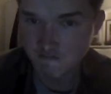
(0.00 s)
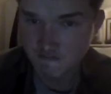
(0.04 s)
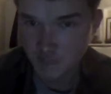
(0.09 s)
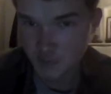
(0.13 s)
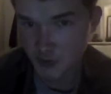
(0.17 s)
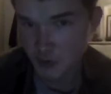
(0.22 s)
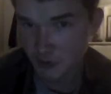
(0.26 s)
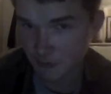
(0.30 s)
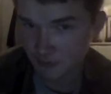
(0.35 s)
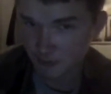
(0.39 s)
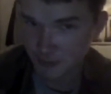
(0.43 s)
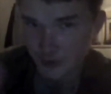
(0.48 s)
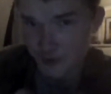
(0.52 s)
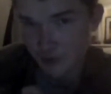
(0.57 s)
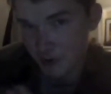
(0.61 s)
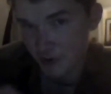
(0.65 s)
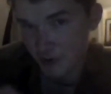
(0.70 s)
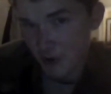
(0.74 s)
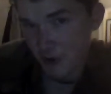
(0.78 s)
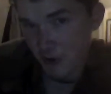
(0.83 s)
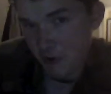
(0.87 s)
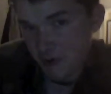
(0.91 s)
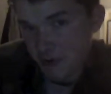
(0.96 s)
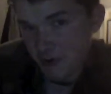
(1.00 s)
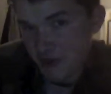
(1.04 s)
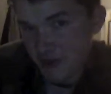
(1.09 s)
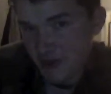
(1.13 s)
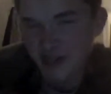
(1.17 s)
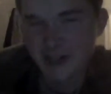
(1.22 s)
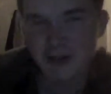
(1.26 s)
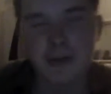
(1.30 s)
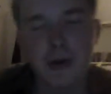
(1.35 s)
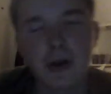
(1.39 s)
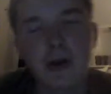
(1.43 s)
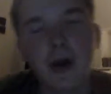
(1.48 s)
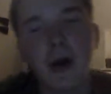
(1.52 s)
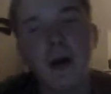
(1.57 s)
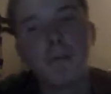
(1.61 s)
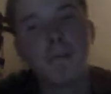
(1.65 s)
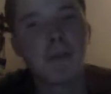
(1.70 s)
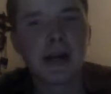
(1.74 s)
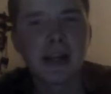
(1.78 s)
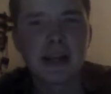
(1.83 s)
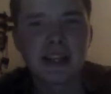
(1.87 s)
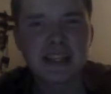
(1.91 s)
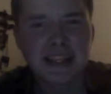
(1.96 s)
sure
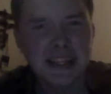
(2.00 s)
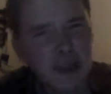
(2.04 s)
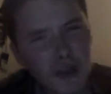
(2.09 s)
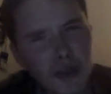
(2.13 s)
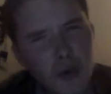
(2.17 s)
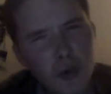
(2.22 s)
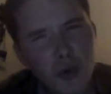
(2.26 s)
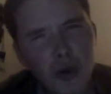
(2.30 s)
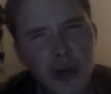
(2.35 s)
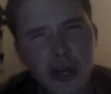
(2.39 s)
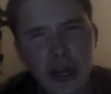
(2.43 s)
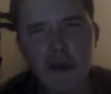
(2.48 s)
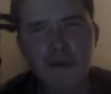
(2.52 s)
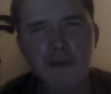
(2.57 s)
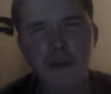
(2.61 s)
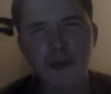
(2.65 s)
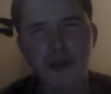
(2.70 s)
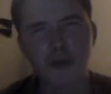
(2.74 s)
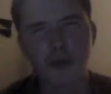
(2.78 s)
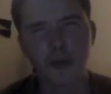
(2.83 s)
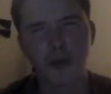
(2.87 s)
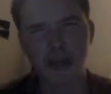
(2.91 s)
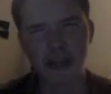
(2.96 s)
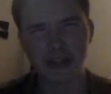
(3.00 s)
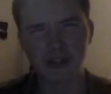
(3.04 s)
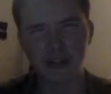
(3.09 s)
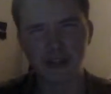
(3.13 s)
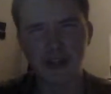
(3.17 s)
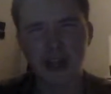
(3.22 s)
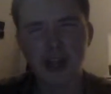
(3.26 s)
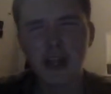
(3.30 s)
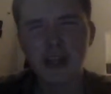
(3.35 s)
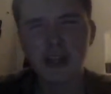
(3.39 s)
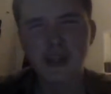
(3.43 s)
but it still didn't work out for the Marines.